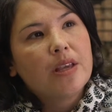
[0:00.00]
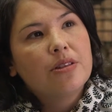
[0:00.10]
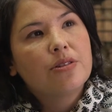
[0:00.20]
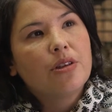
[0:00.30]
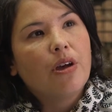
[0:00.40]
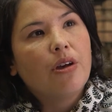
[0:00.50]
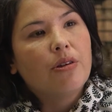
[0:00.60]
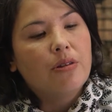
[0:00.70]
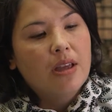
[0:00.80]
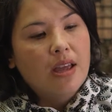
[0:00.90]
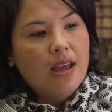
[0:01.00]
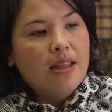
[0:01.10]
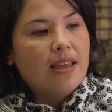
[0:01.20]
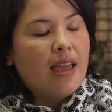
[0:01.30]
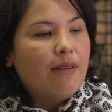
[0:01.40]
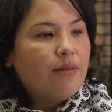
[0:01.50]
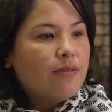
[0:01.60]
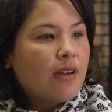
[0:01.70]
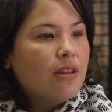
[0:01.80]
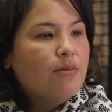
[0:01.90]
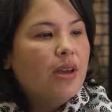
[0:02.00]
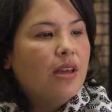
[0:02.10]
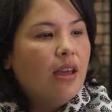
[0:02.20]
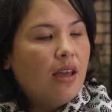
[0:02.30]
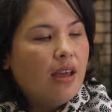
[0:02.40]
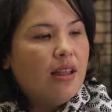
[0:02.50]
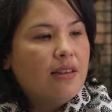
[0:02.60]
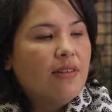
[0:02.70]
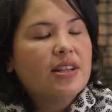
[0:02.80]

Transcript: So they have a very their